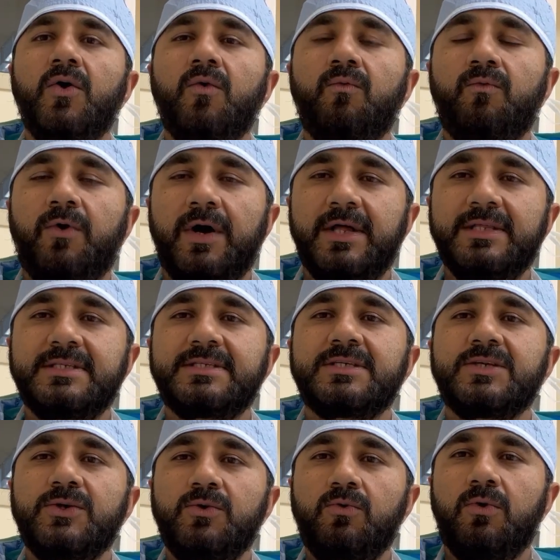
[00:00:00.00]
Once
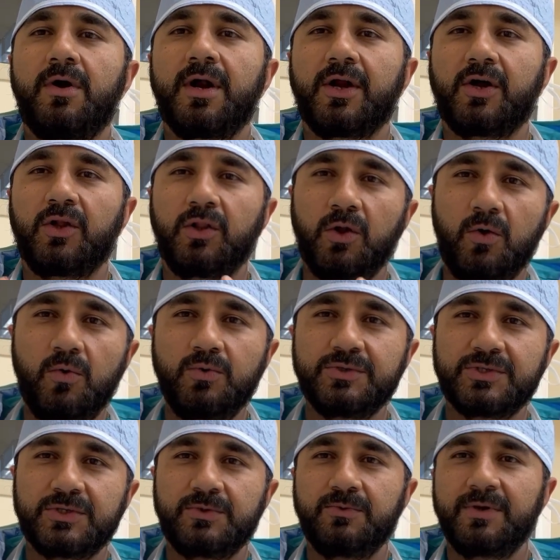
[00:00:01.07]
you are
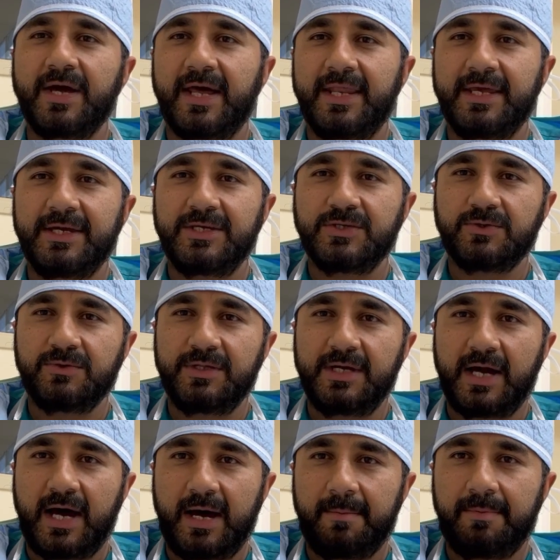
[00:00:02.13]
close to getting into the
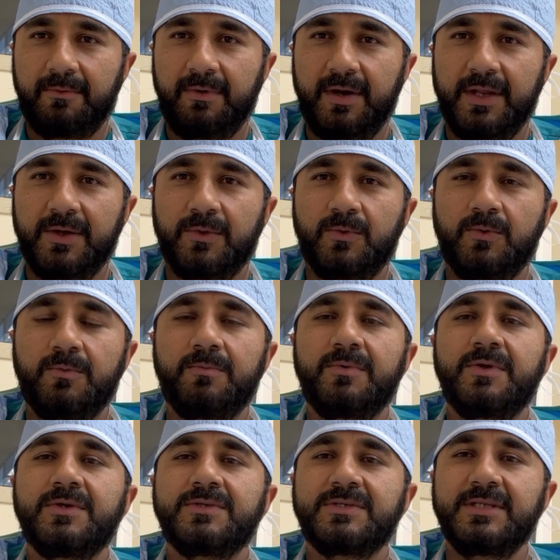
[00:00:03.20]
operating
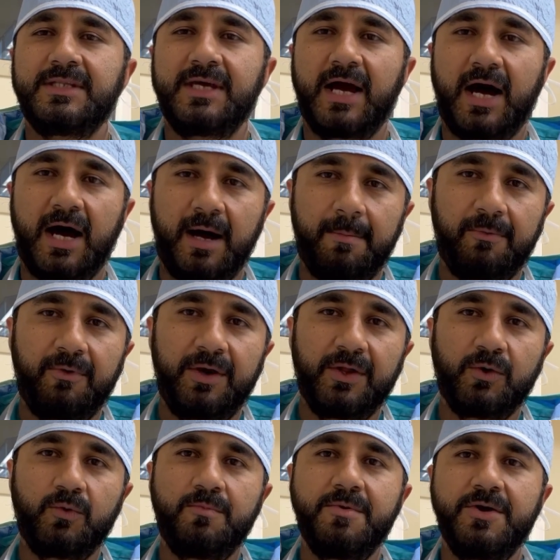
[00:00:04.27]
room, see, the operating
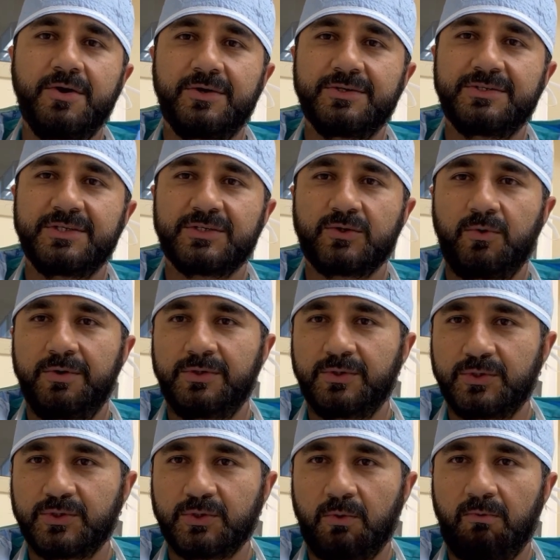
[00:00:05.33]
room nurse is going to
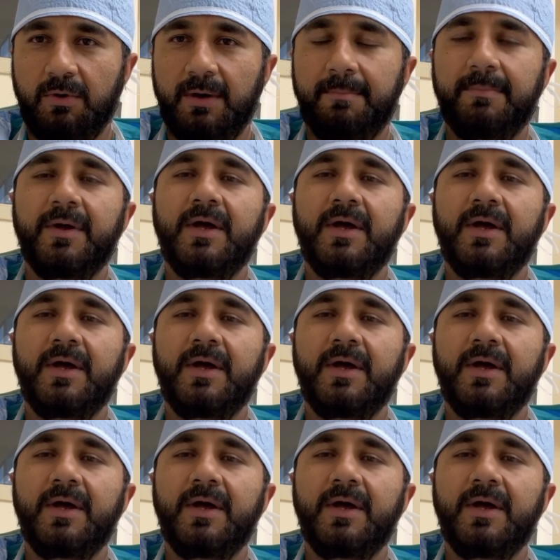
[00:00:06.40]
show up,